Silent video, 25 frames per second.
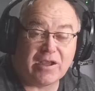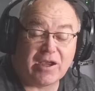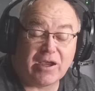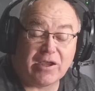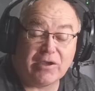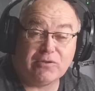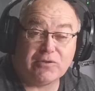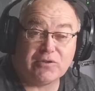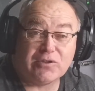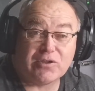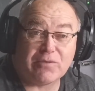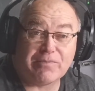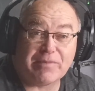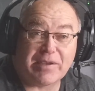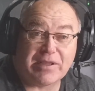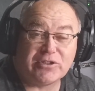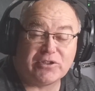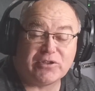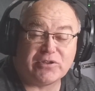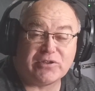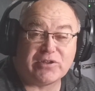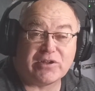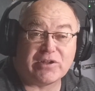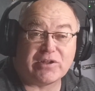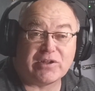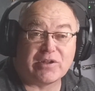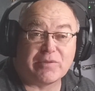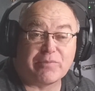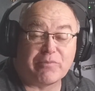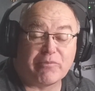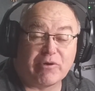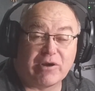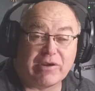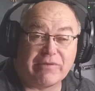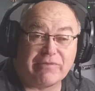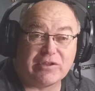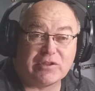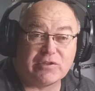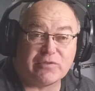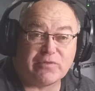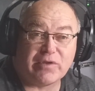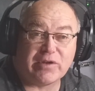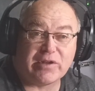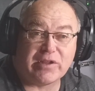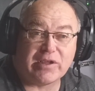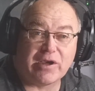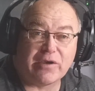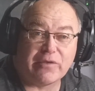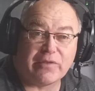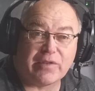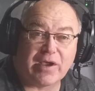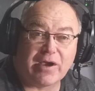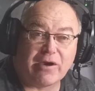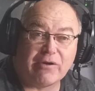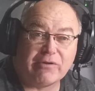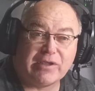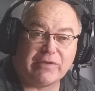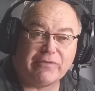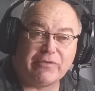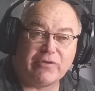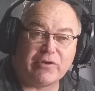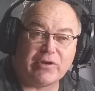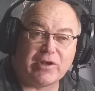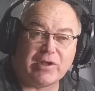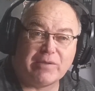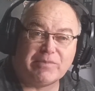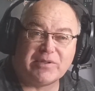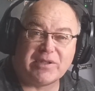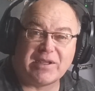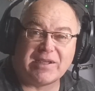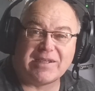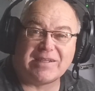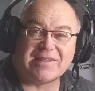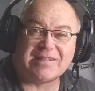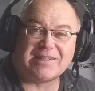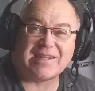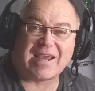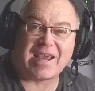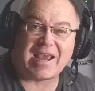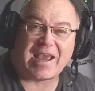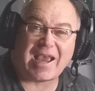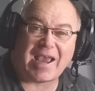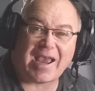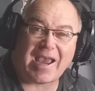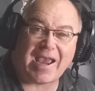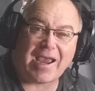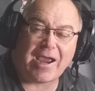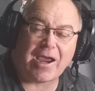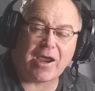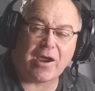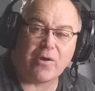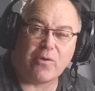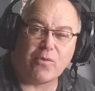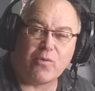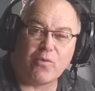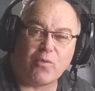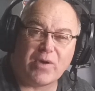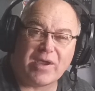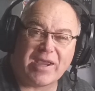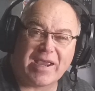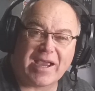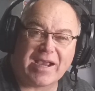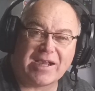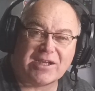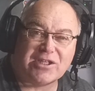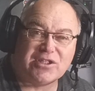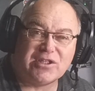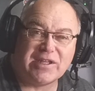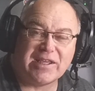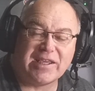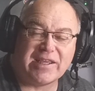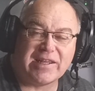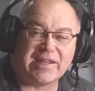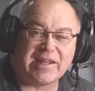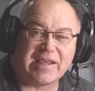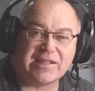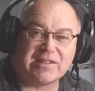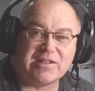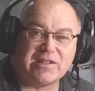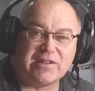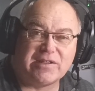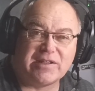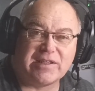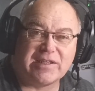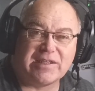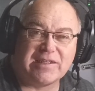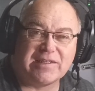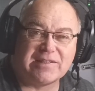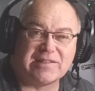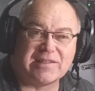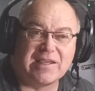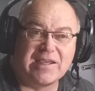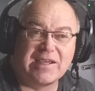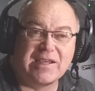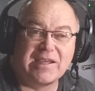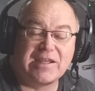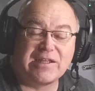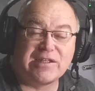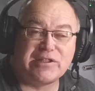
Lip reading: I also mentioned in the previous video that I'd give you an update as to how we actually connected these